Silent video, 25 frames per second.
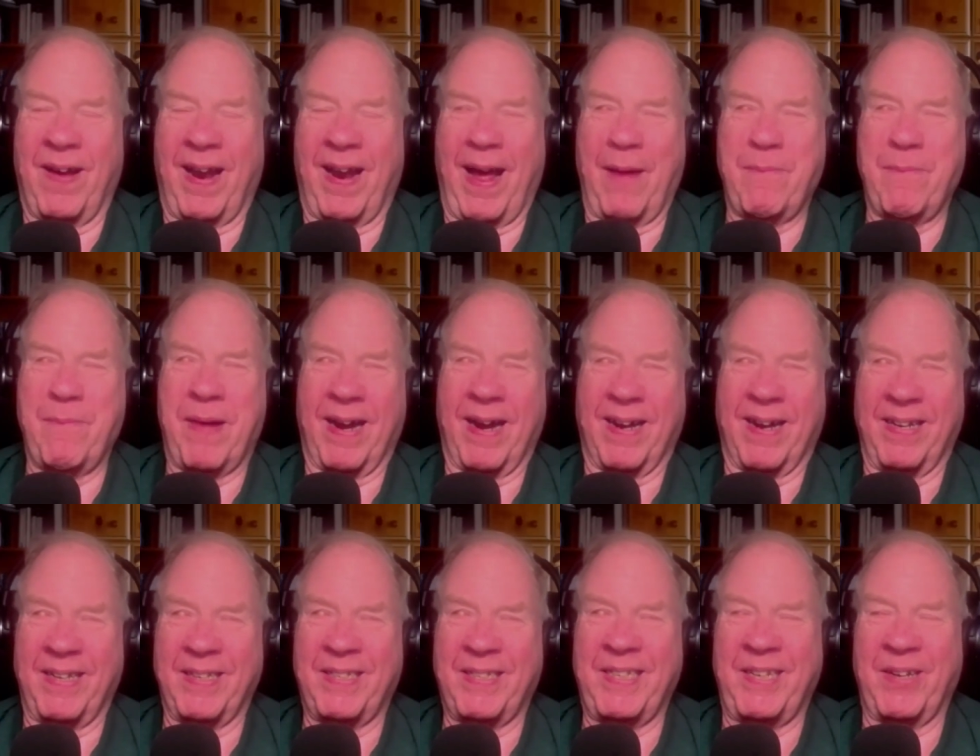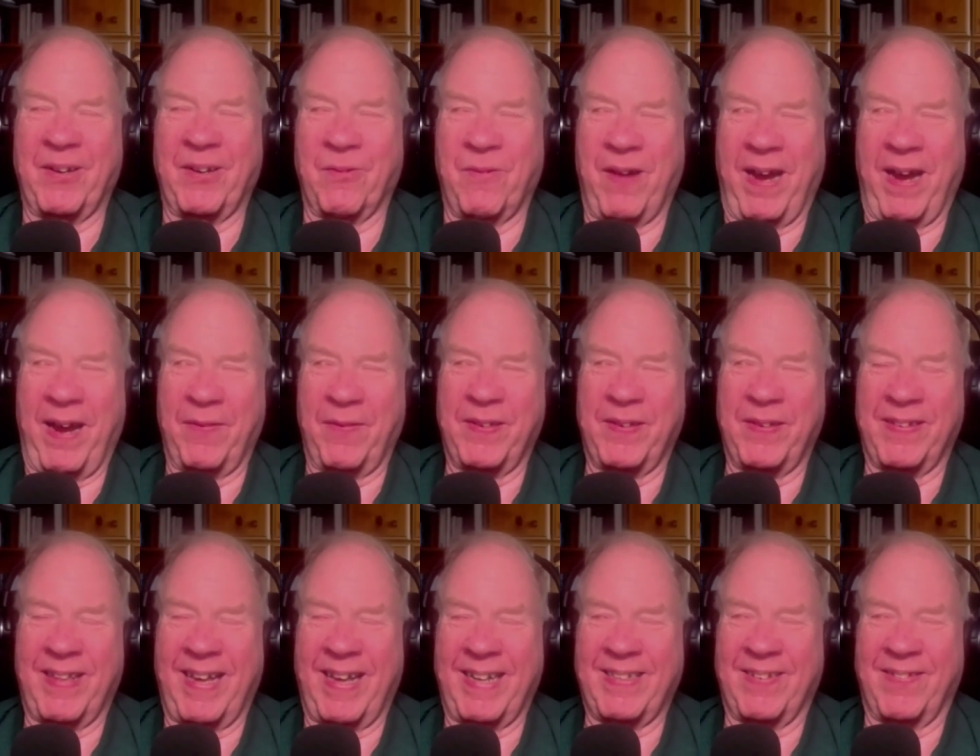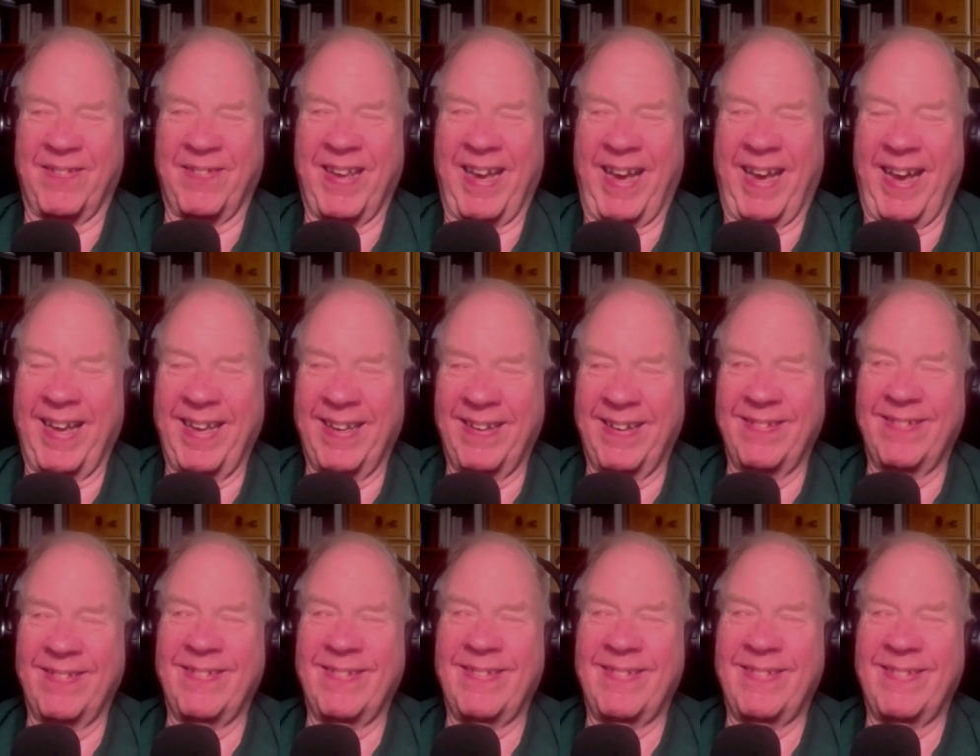well. I'm not going to see her wave, so that's okay.